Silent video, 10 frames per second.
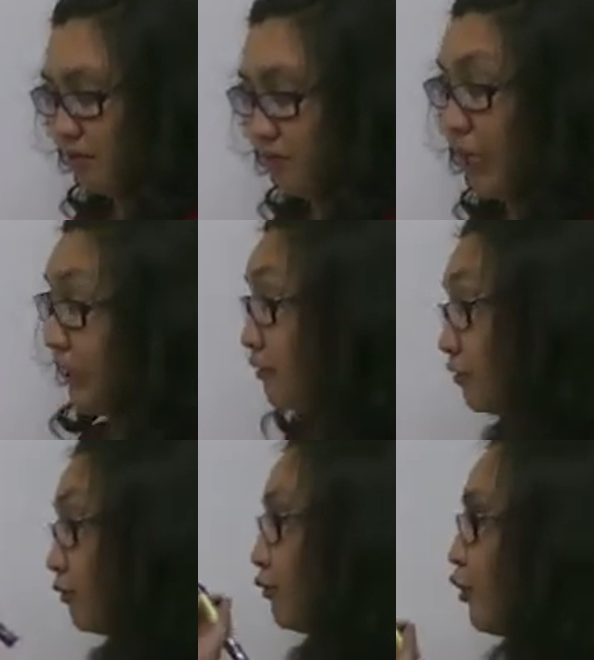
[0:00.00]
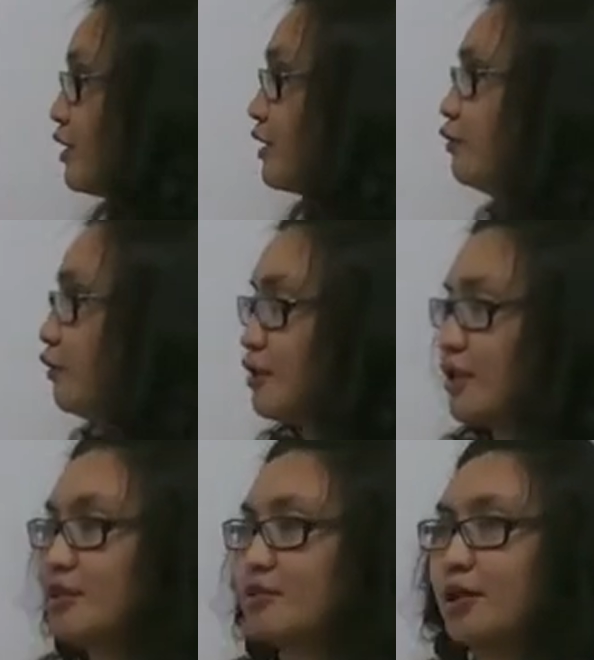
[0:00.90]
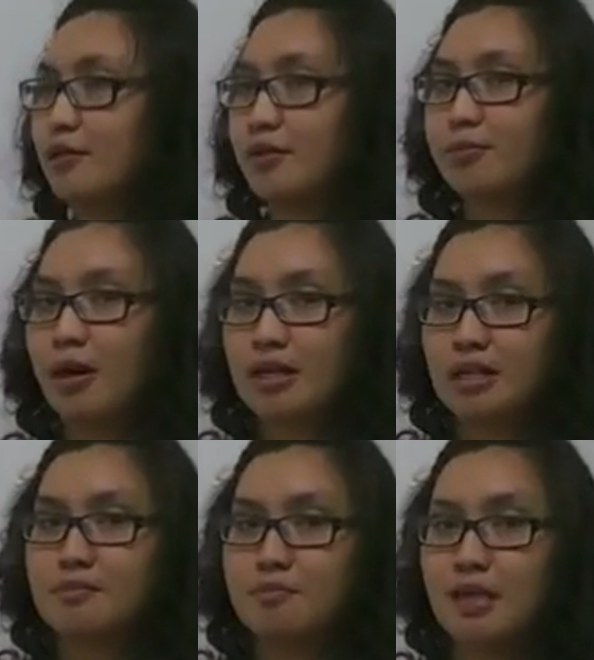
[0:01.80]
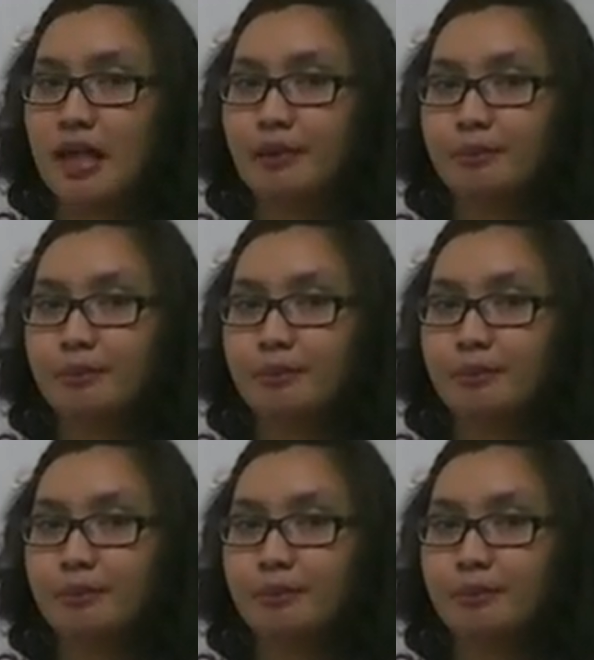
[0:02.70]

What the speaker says: and of course, glucose is one of the products being